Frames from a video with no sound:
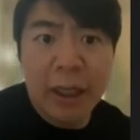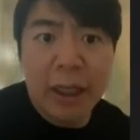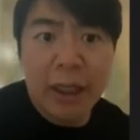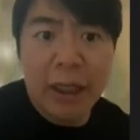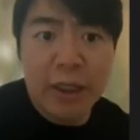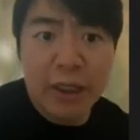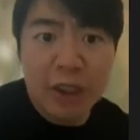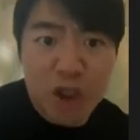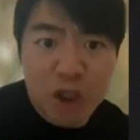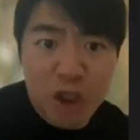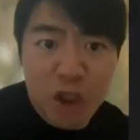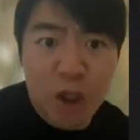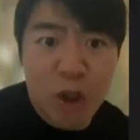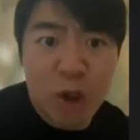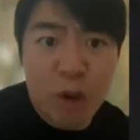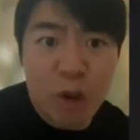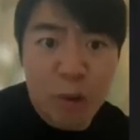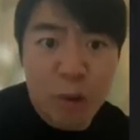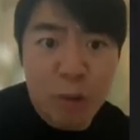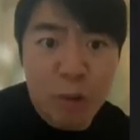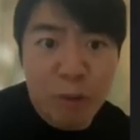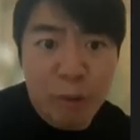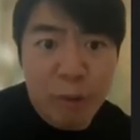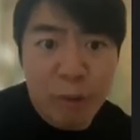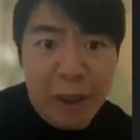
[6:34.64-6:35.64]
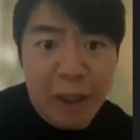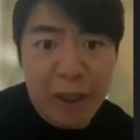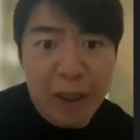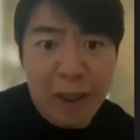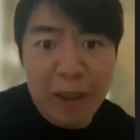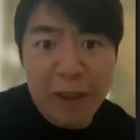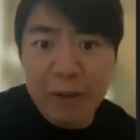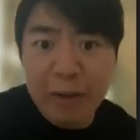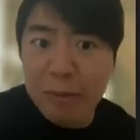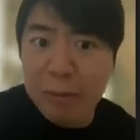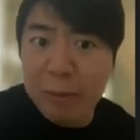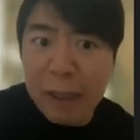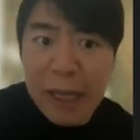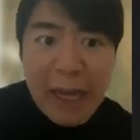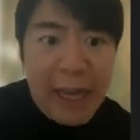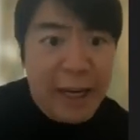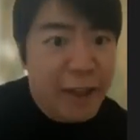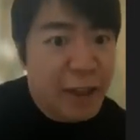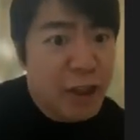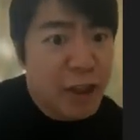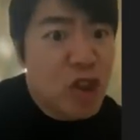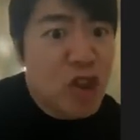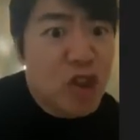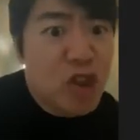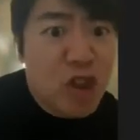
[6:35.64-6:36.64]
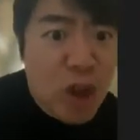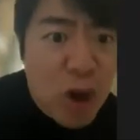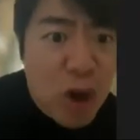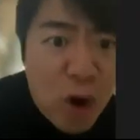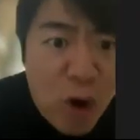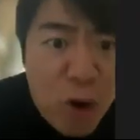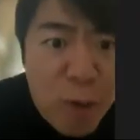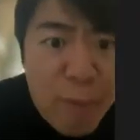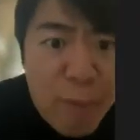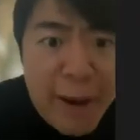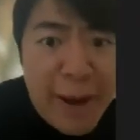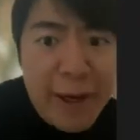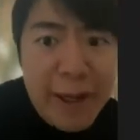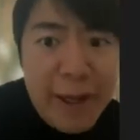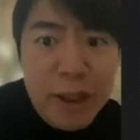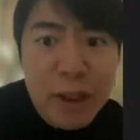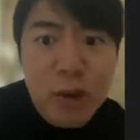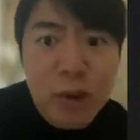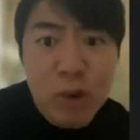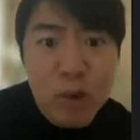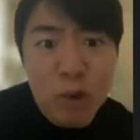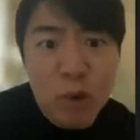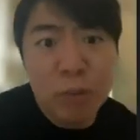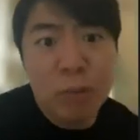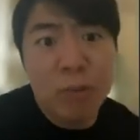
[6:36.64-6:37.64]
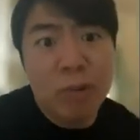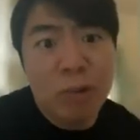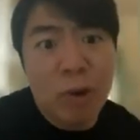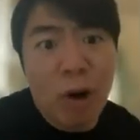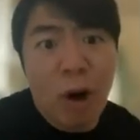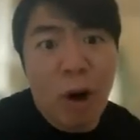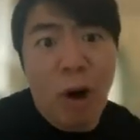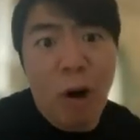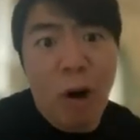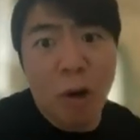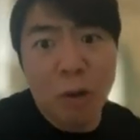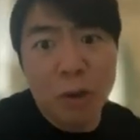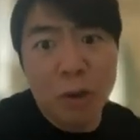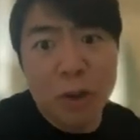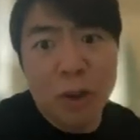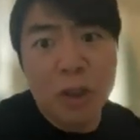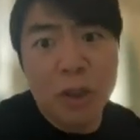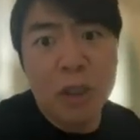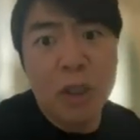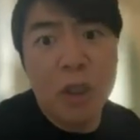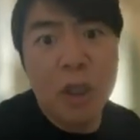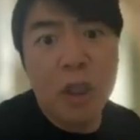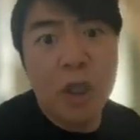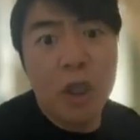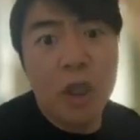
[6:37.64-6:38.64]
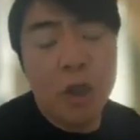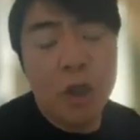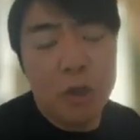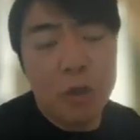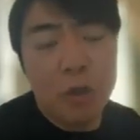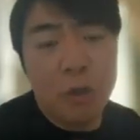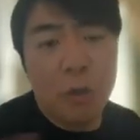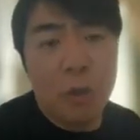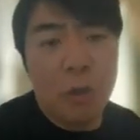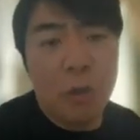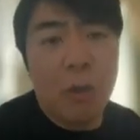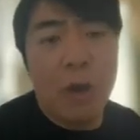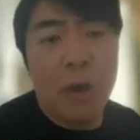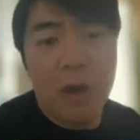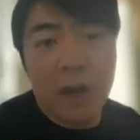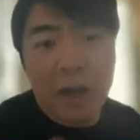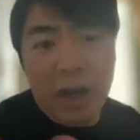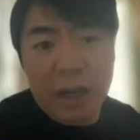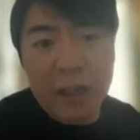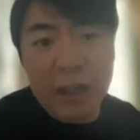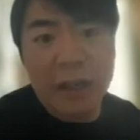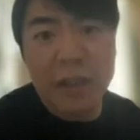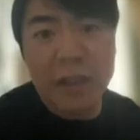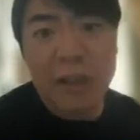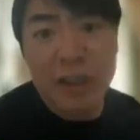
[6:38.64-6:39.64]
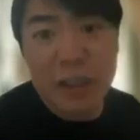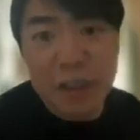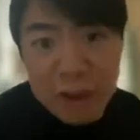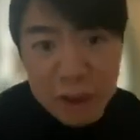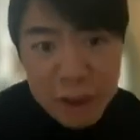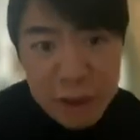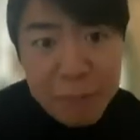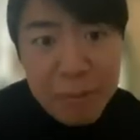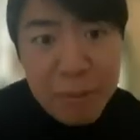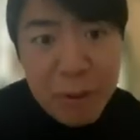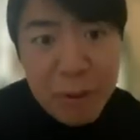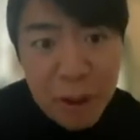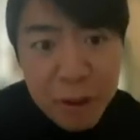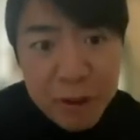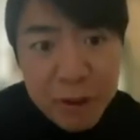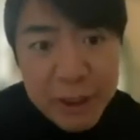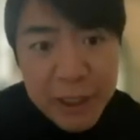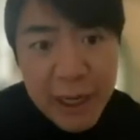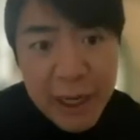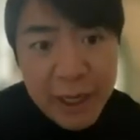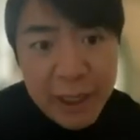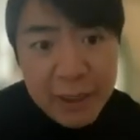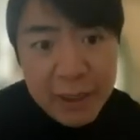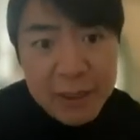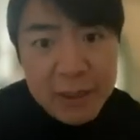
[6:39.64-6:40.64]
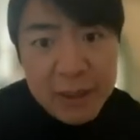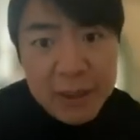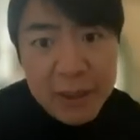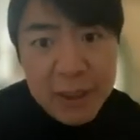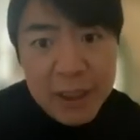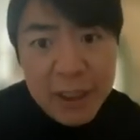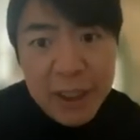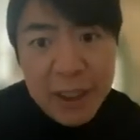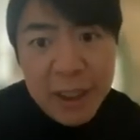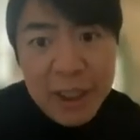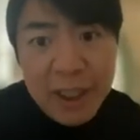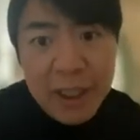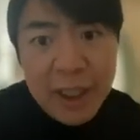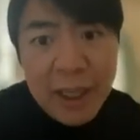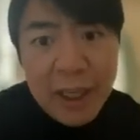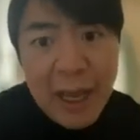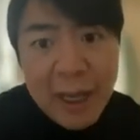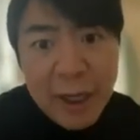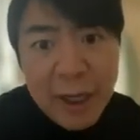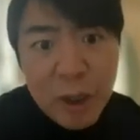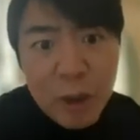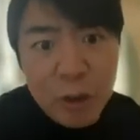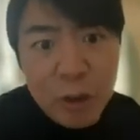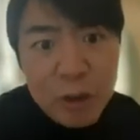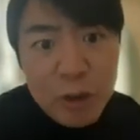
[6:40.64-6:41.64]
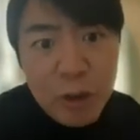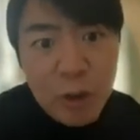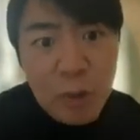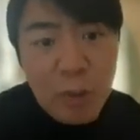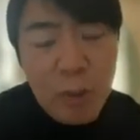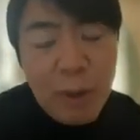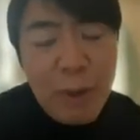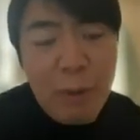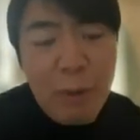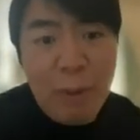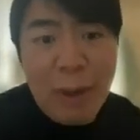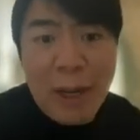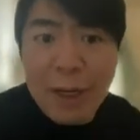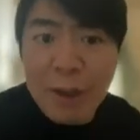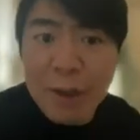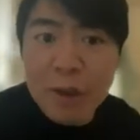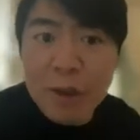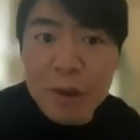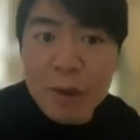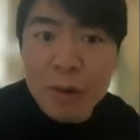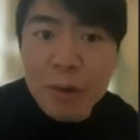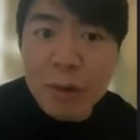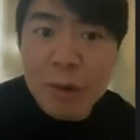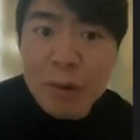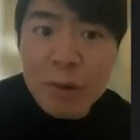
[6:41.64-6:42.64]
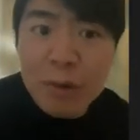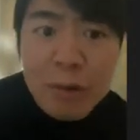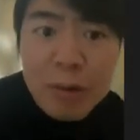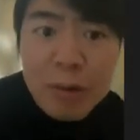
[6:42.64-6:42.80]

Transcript: So we had so many Zoom calls to work on the Disney project. And also we went to